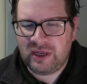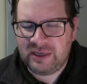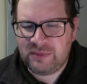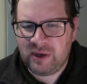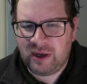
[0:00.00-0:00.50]

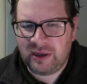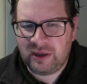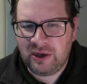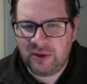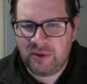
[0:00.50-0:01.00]
He's been on a
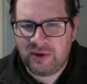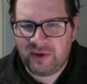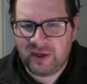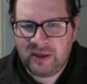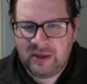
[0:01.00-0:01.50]
little bit of
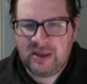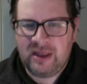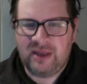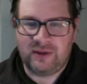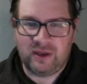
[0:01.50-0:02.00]

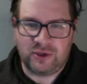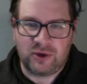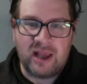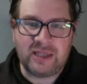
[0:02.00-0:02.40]
a dry